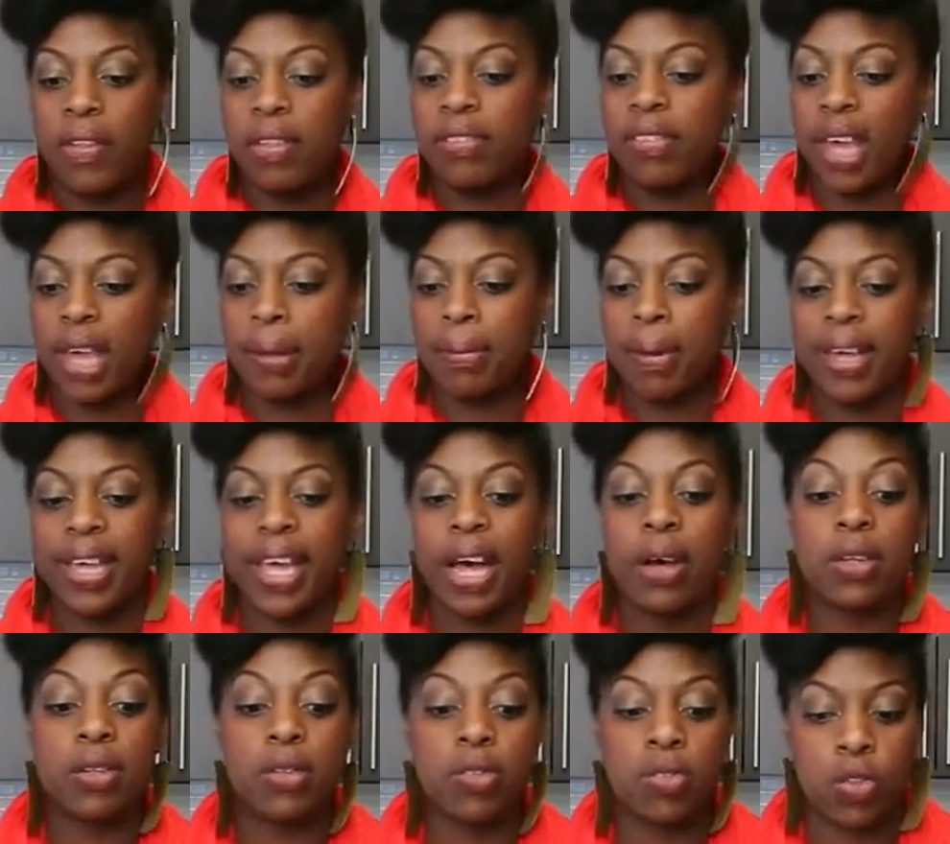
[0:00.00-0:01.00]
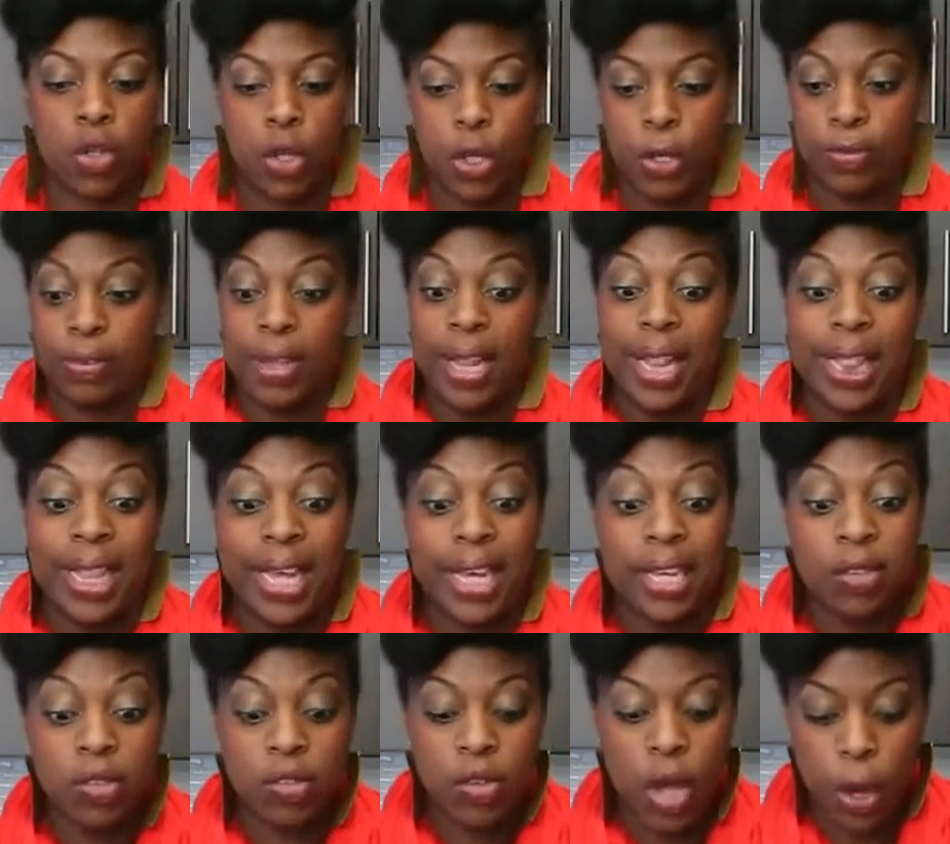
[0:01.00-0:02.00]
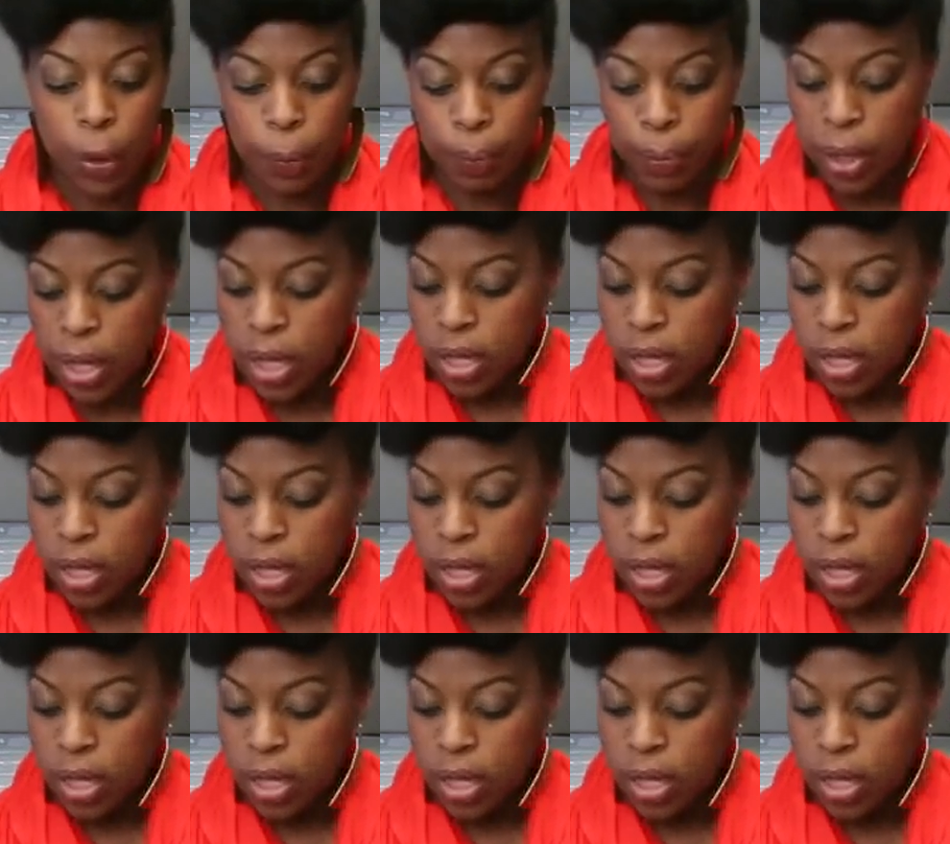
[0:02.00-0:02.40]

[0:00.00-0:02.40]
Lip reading: then take it back out and serve like so.